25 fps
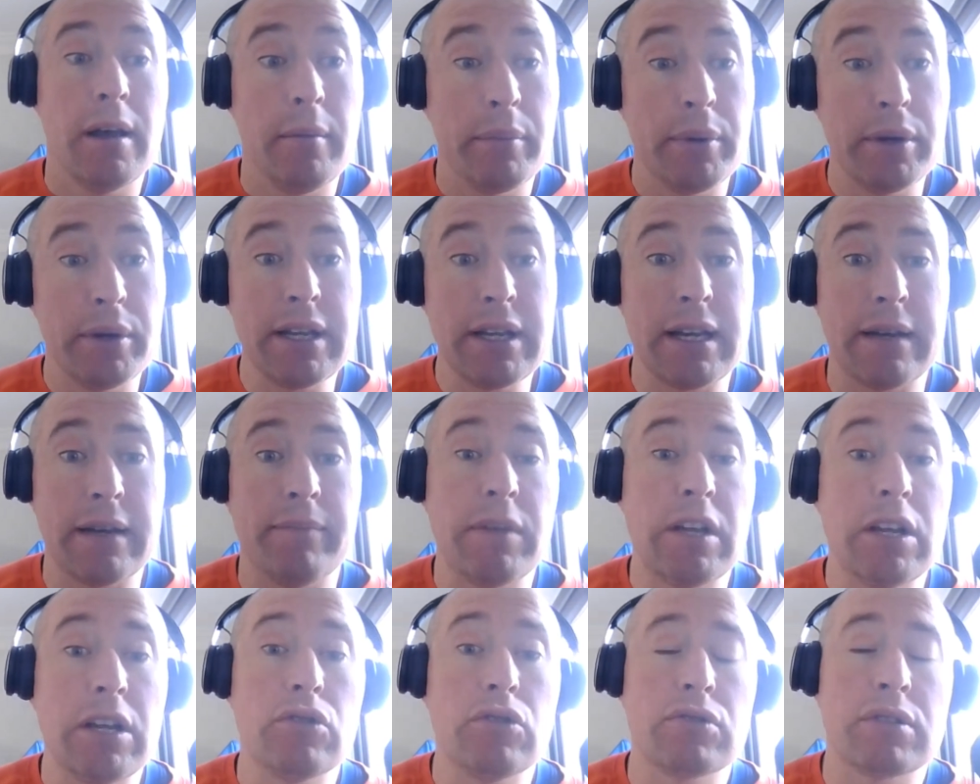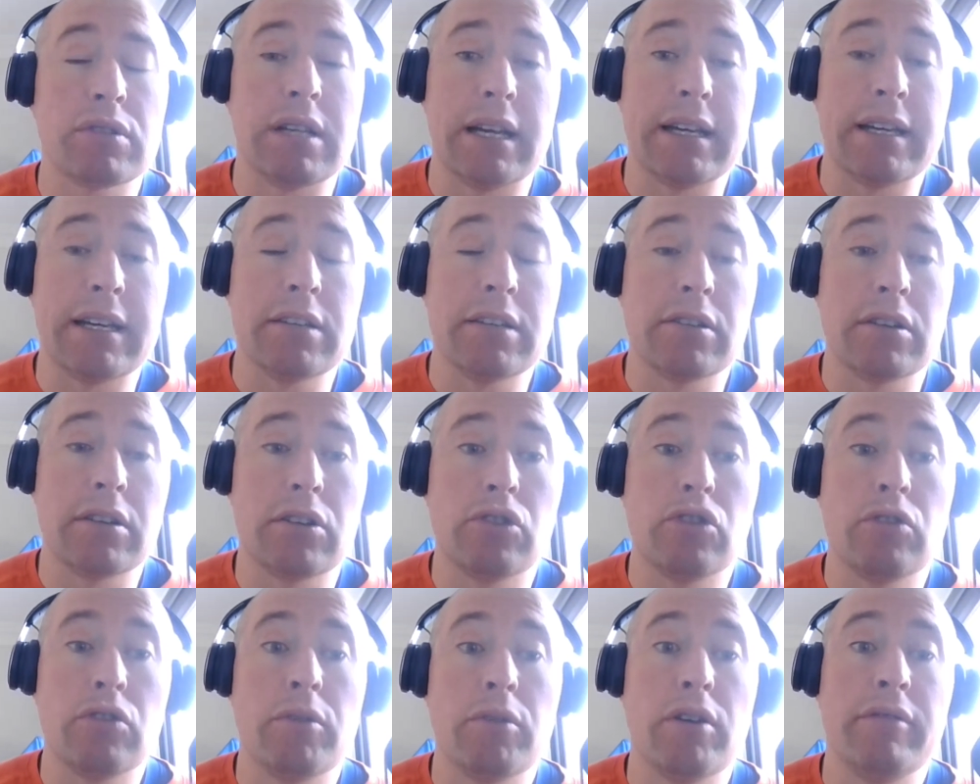But yeah, it looks like he's going
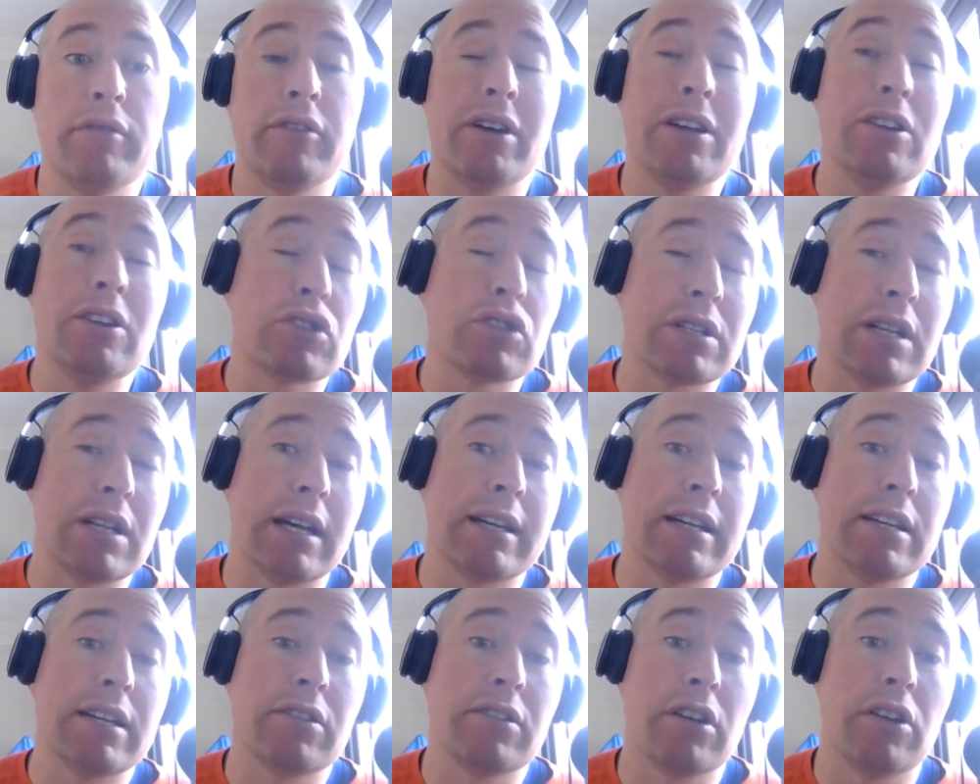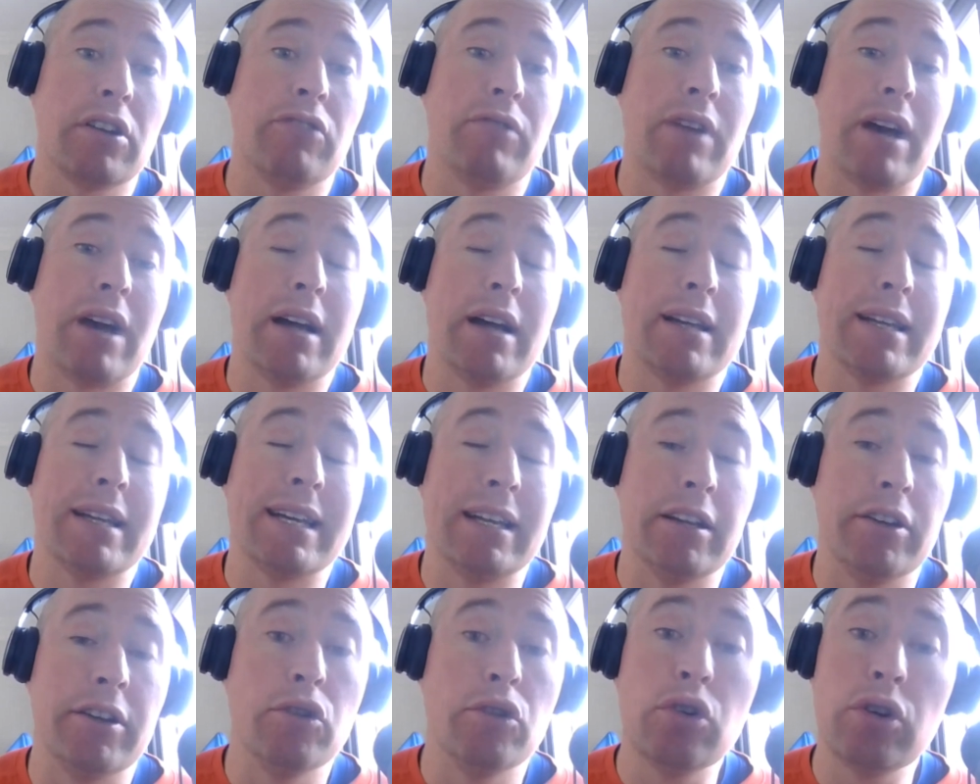to come over. It looks like he's going to ride
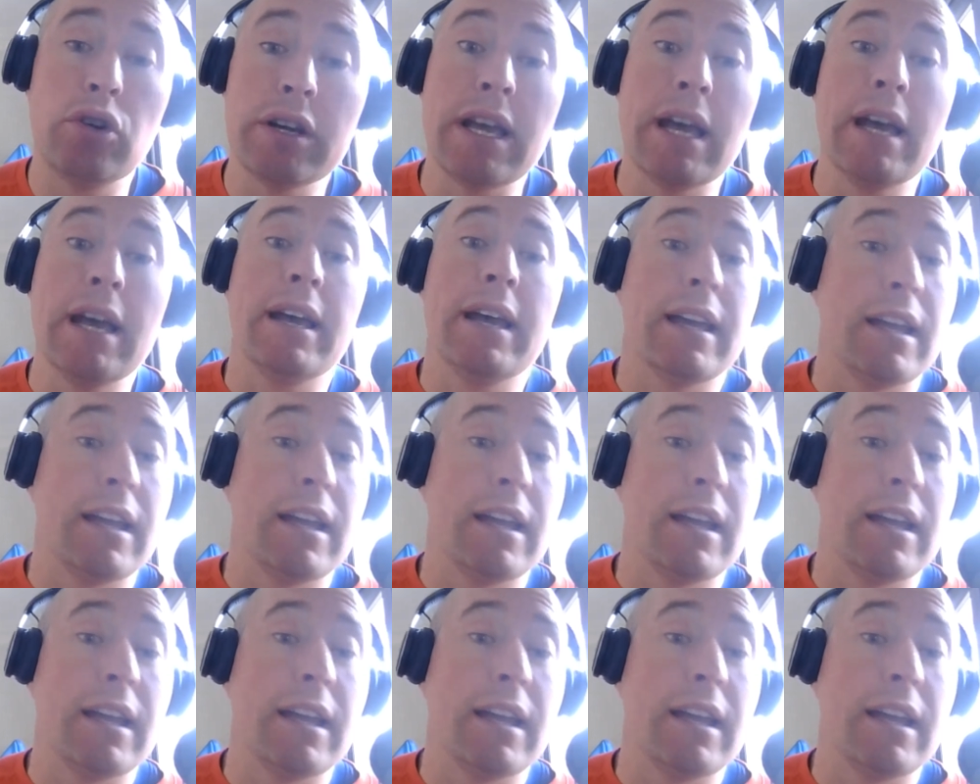Illinois.